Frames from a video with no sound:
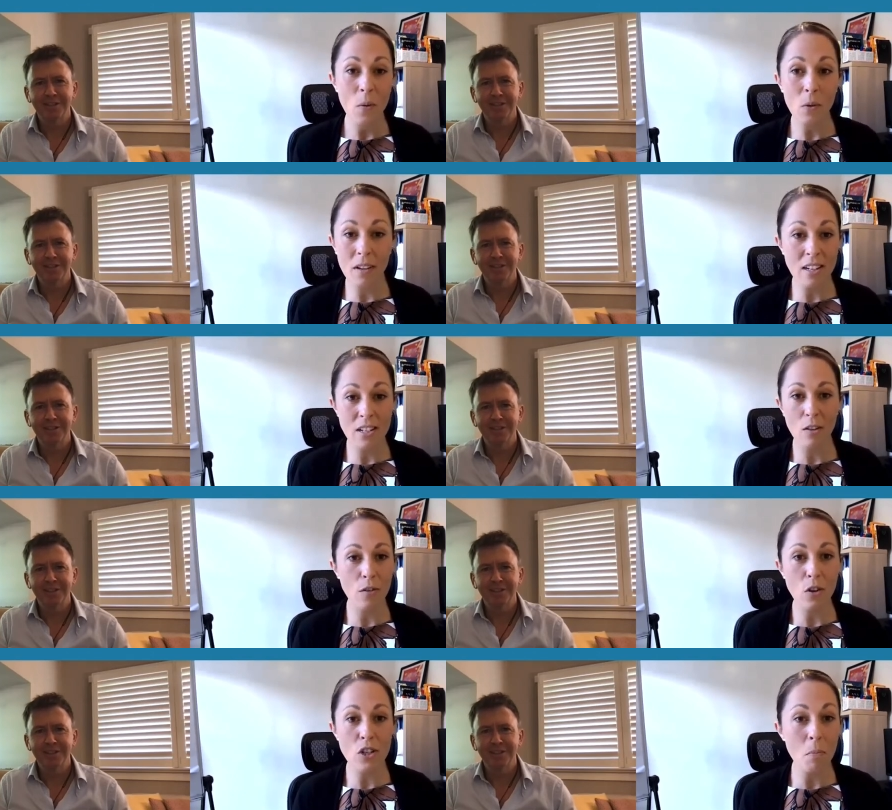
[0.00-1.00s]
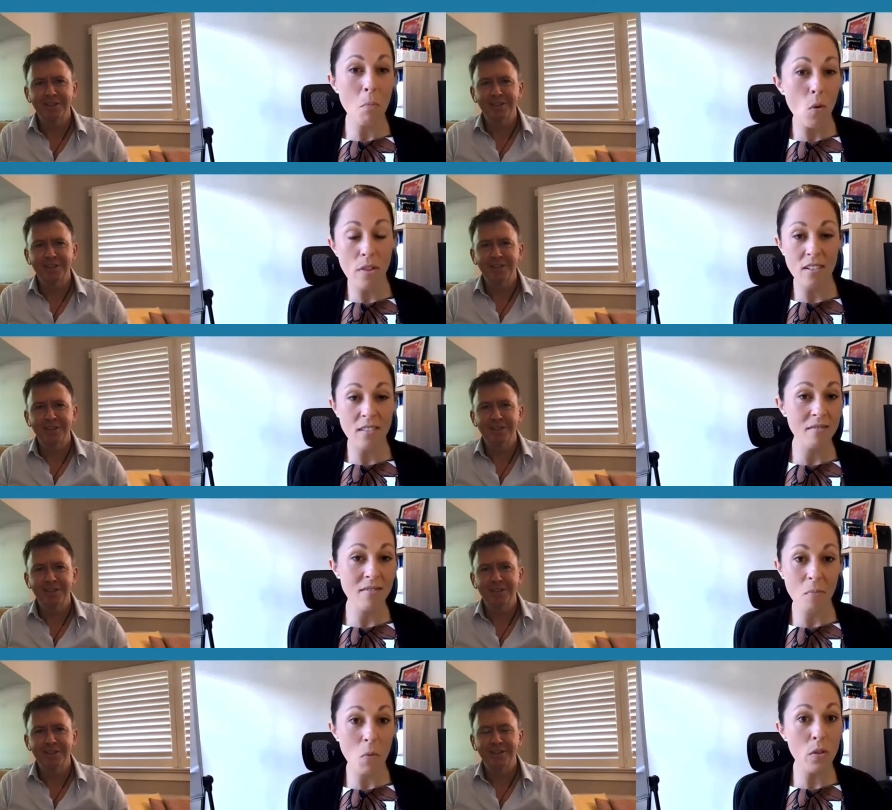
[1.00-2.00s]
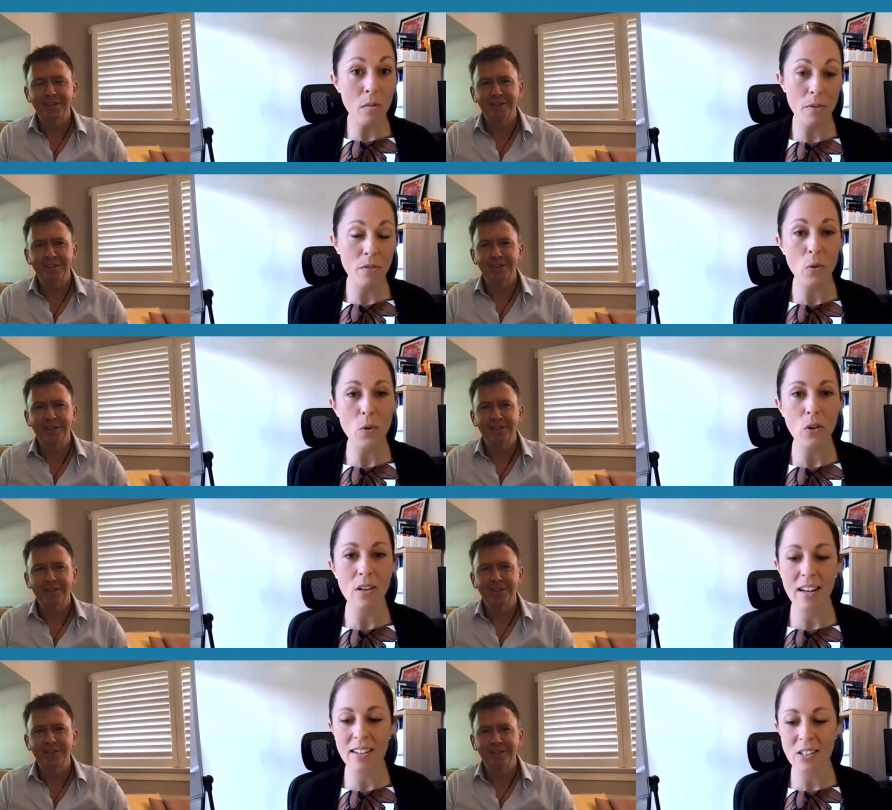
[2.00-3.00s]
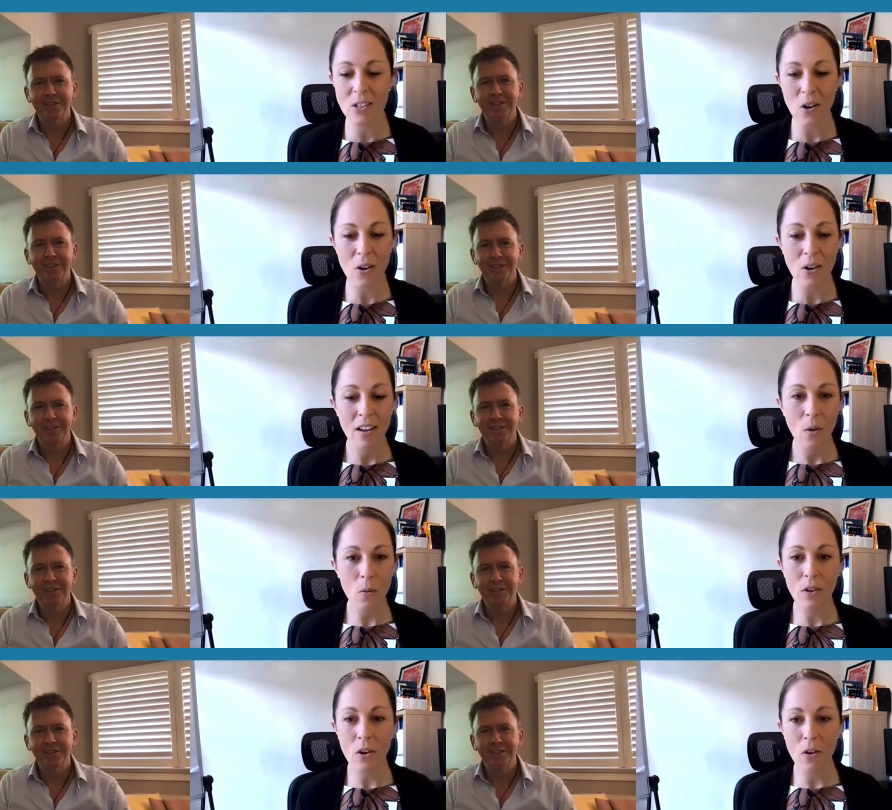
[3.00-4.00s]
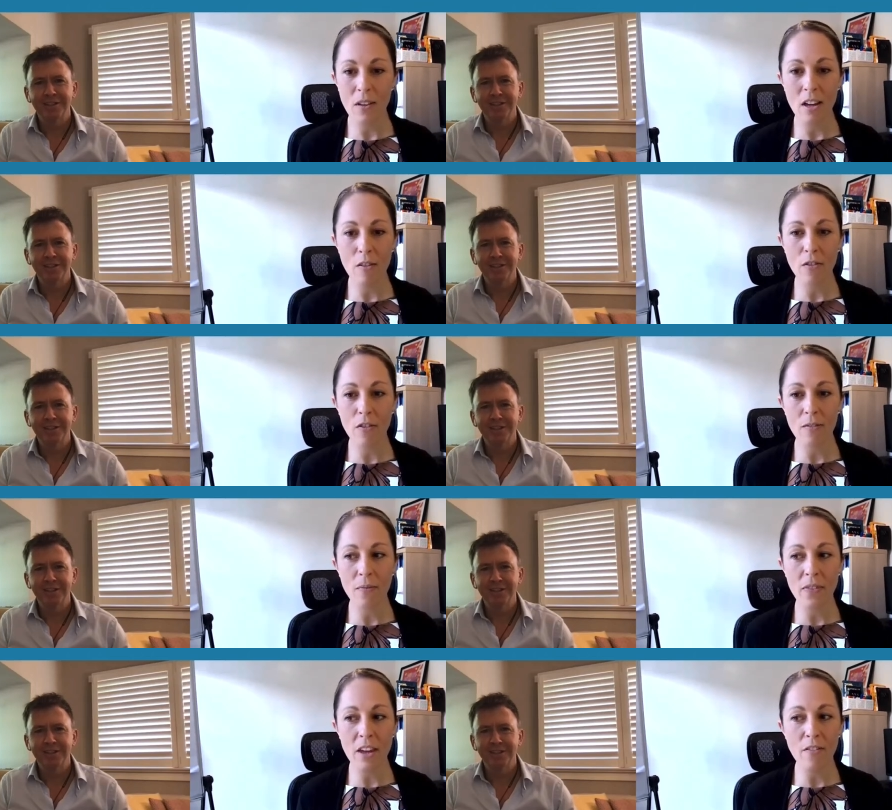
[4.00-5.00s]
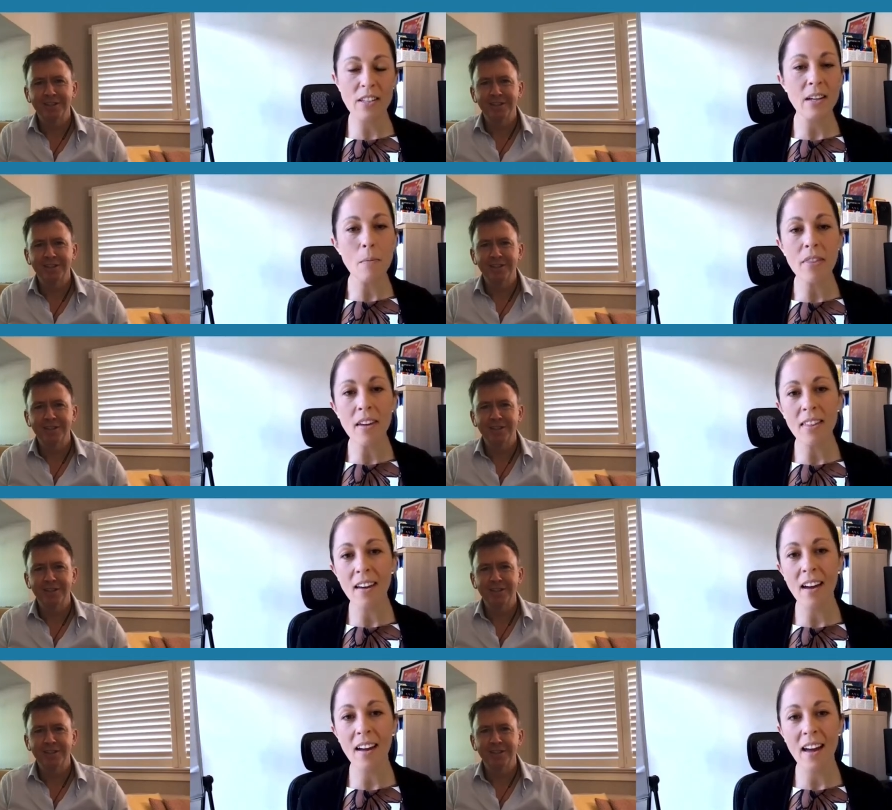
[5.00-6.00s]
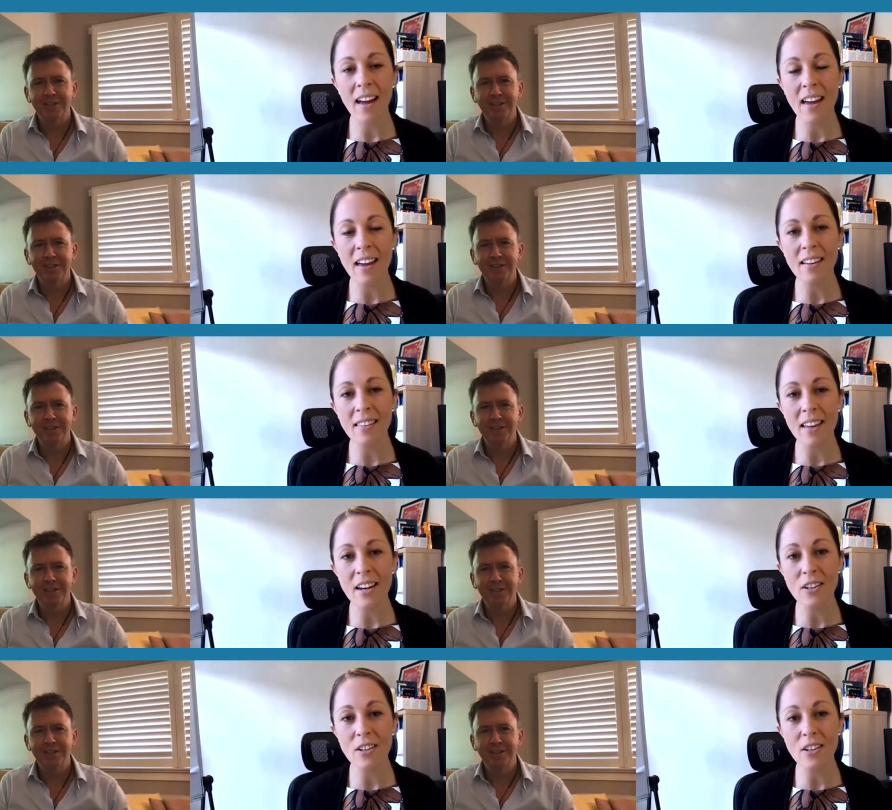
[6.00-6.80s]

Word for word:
Speaker 1: into the future more than more than before. And so, you know, if if it's something that a leader